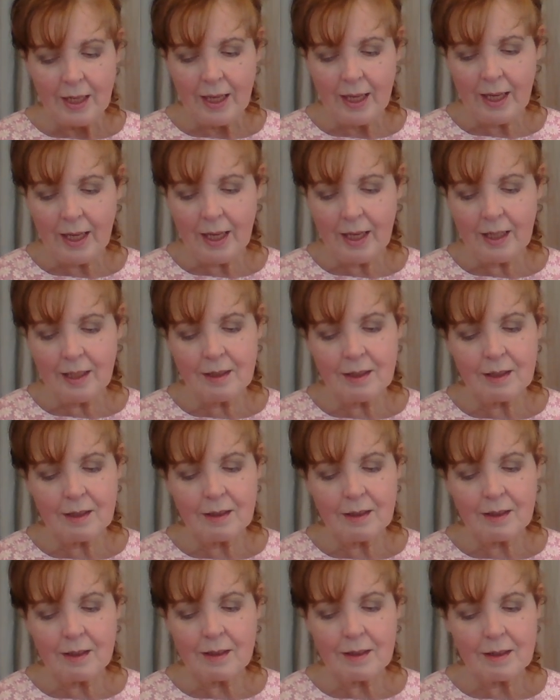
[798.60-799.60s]
and
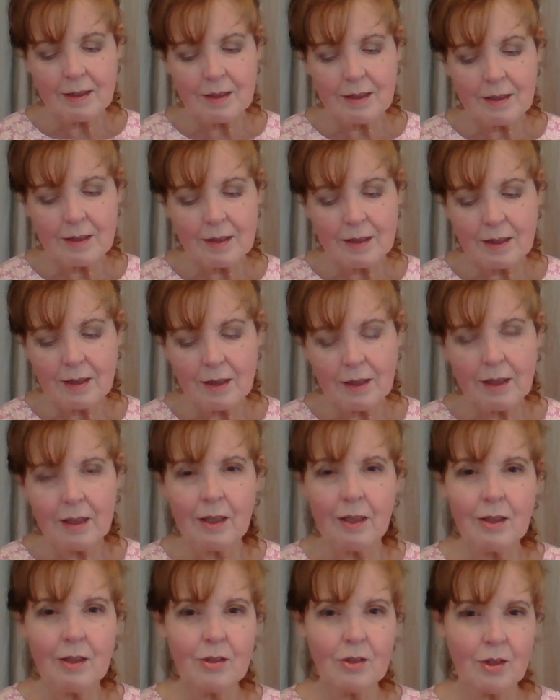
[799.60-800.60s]

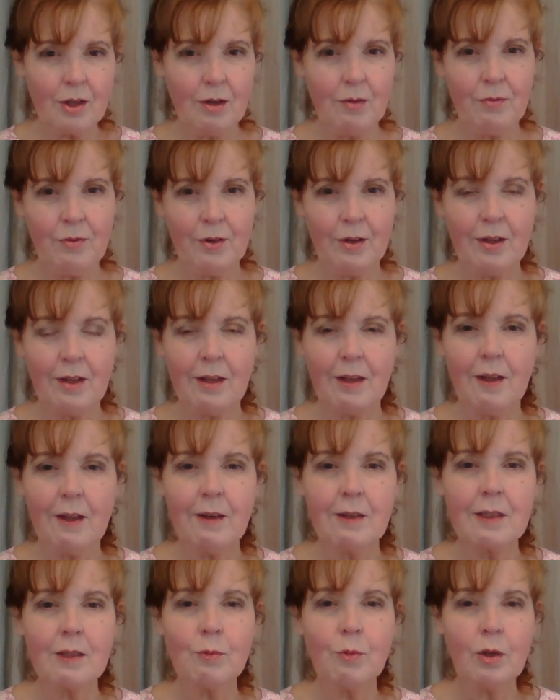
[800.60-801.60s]
it is comforting
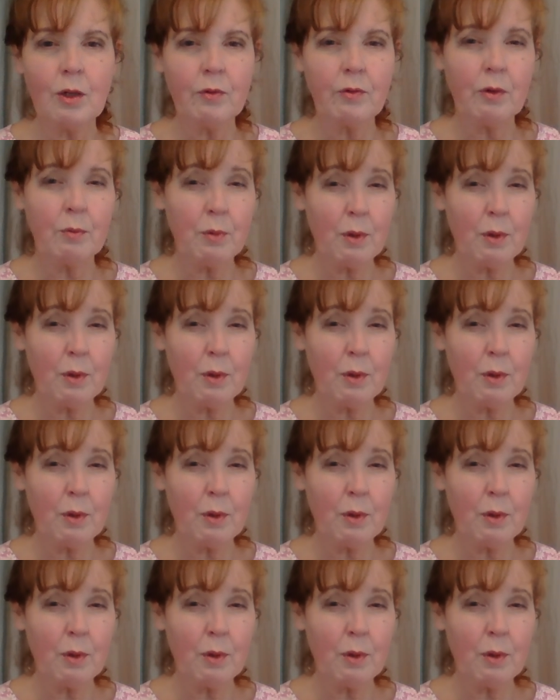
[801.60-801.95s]
and it's wonderful.